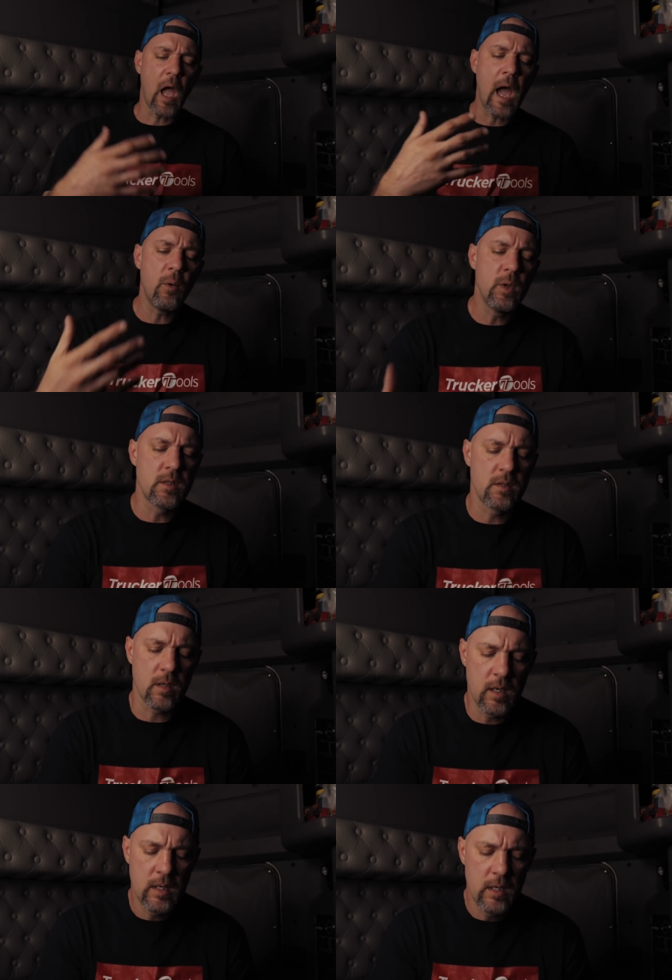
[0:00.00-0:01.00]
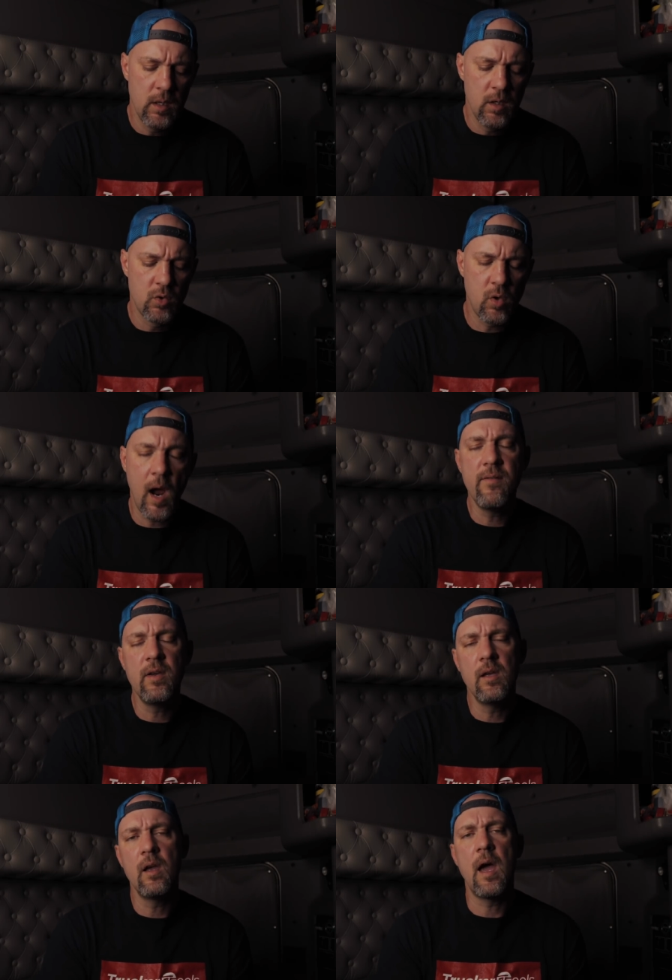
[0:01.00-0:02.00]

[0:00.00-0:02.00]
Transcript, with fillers: I was driving,